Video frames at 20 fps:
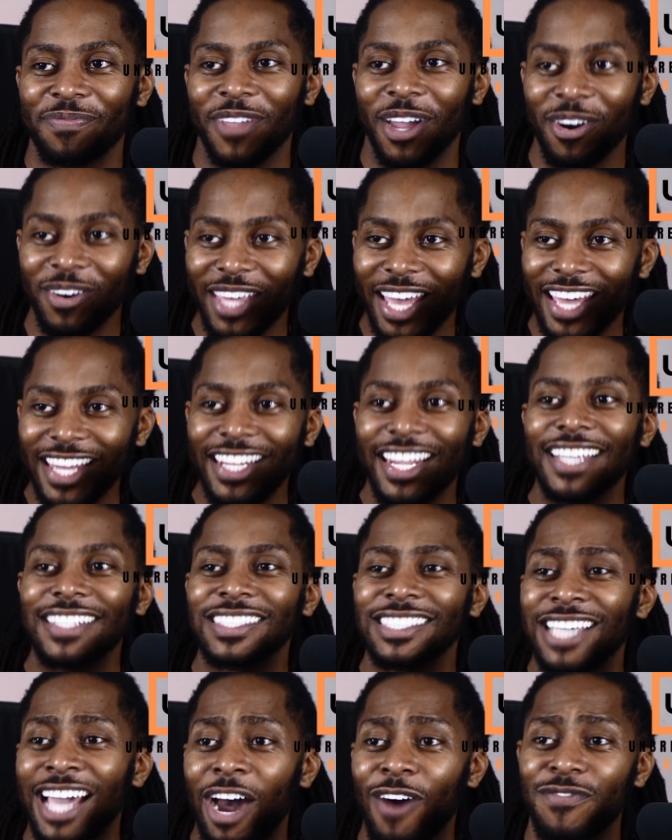Okay, let's
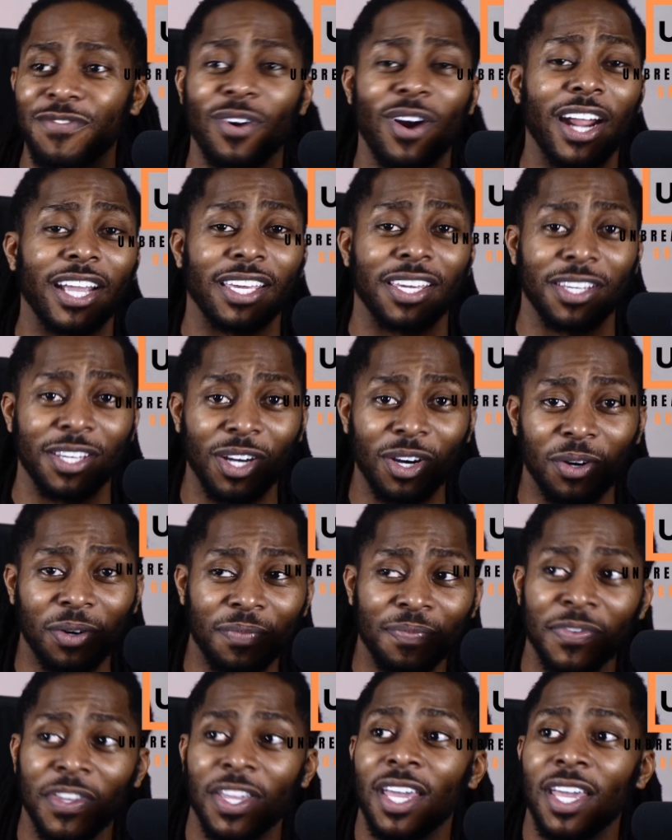see how far I can go.